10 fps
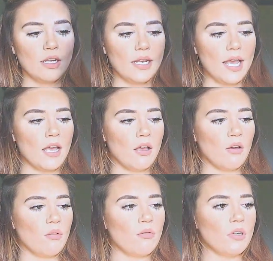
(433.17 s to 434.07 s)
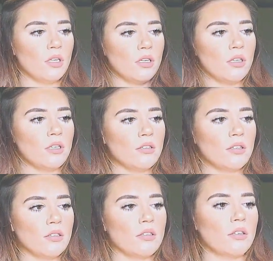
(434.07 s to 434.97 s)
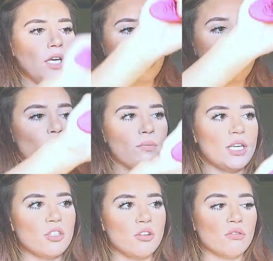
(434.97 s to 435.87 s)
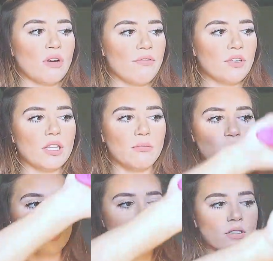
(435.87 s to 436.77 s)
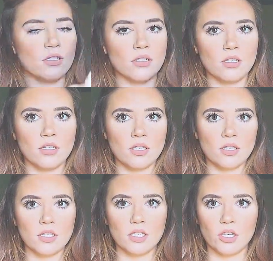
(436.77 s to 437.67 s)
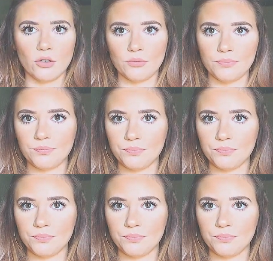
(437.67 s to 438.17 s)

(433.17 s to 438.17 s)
Now, and you don't want to be too rough with them, just, you know,